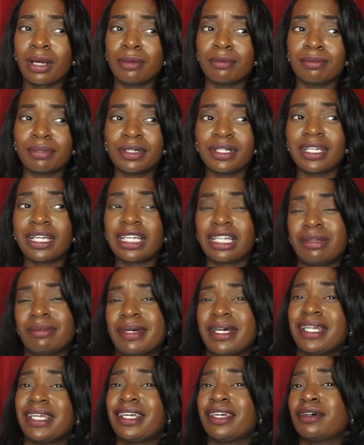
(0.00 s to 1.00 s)
put
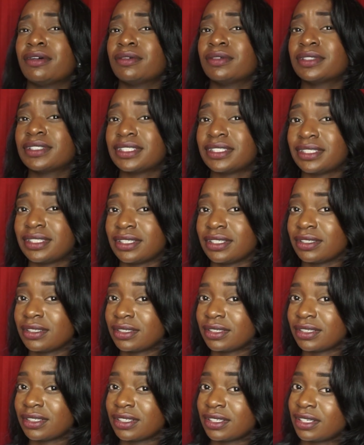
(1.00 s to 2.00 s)
anybody else
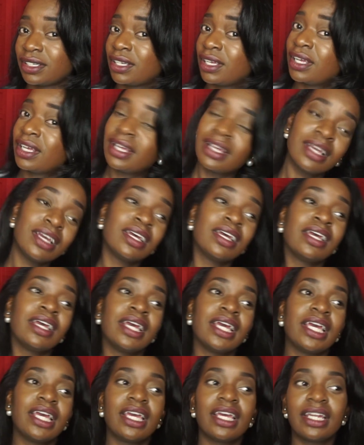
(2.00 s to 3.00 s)

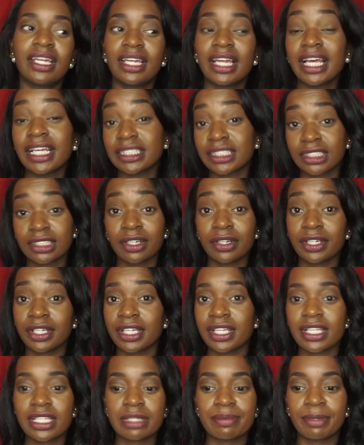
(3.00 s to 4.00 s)
in that
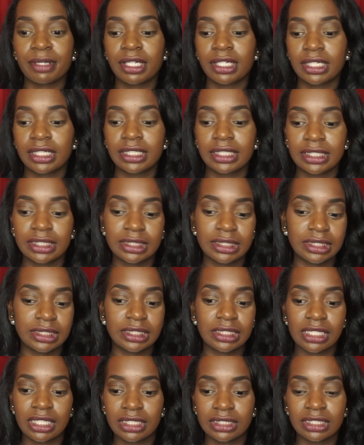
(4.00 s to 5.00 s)
circus because
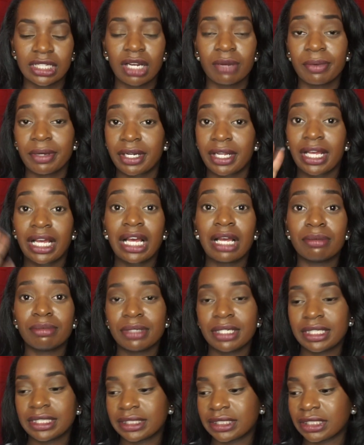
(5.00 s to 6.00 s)
it's already a hot
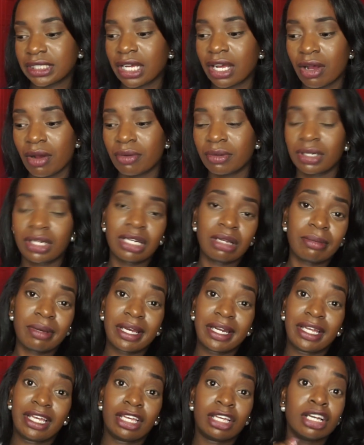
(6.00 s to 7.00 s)
mess. I don't need
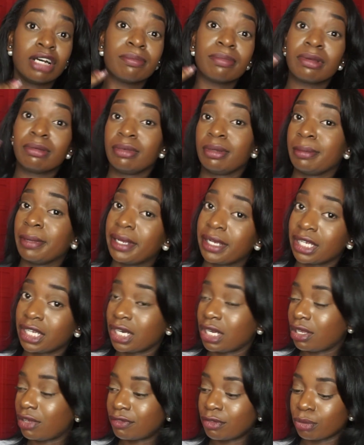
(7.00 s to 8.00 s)
nobody helping me make
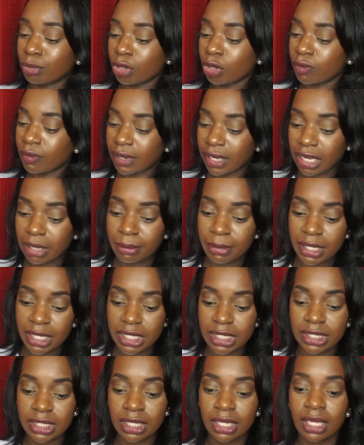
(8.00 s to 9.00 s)
it even more of a hot
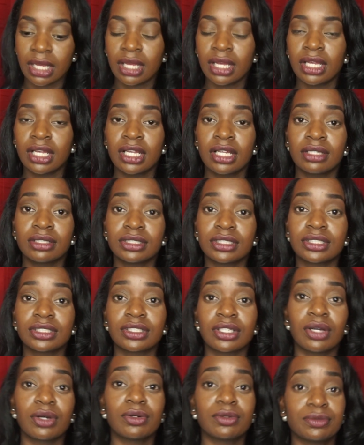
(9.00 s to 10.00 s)
mess.
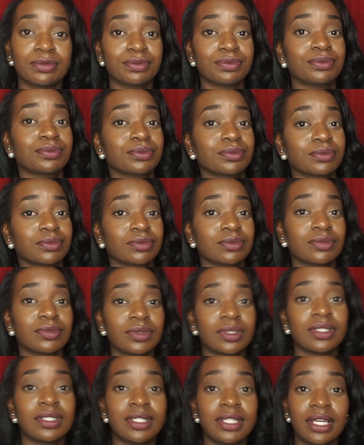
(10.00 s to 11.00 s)
So
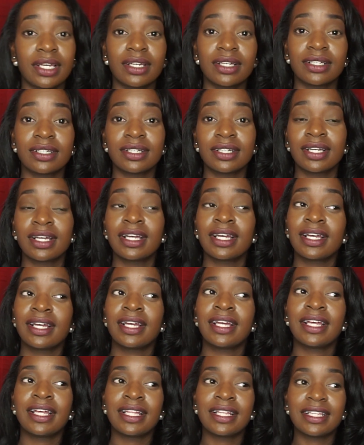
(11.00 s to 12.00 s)
yeah,
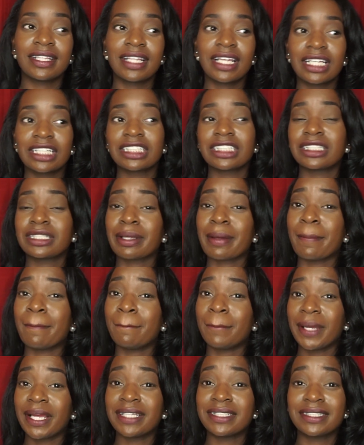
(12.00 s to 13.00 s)
that's
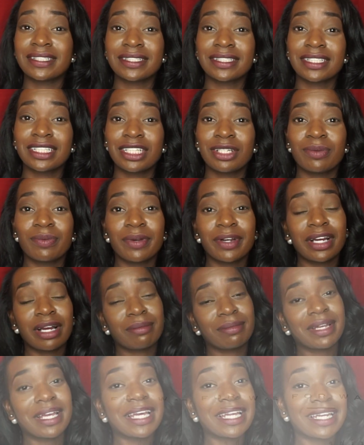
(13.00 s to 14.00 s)
basically where
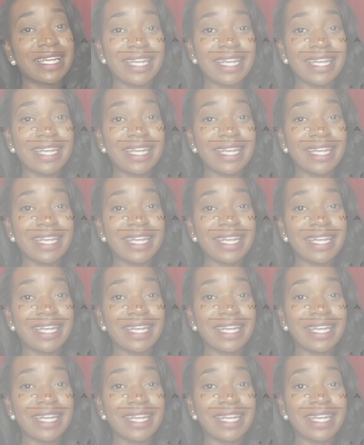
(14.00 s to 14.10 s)
I'm at